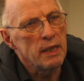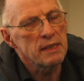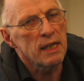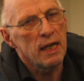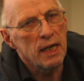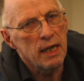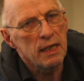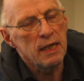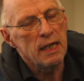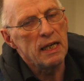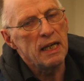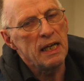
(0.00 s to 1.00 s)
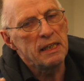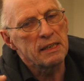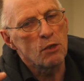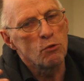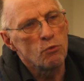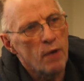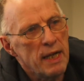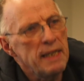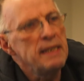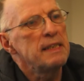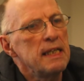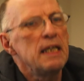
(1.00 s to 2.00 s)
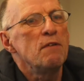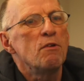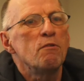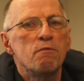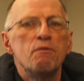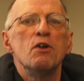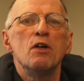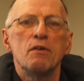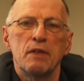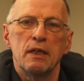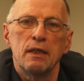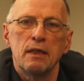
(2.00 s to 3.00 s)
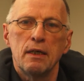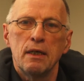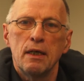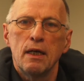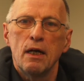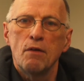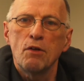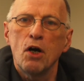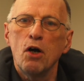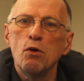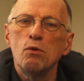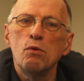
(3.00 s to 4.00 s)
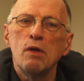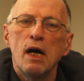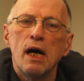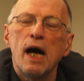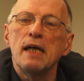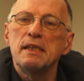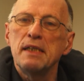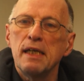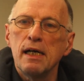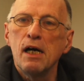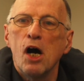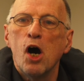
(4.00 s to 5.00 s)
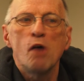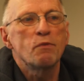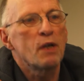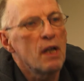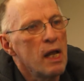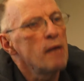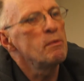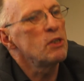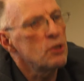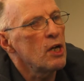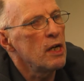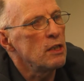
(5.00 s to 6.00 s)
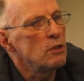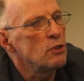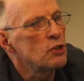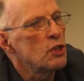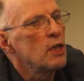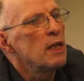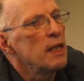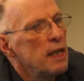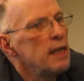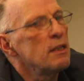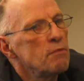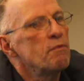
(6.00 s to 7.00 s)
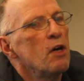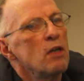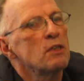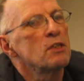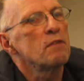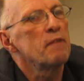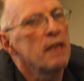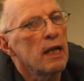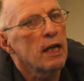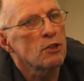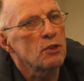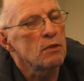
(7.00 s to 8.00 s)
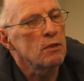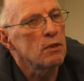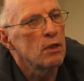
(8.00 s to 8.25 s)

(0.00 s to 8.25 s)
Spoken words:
is raise even further the whole idea of climate change in advance of the election.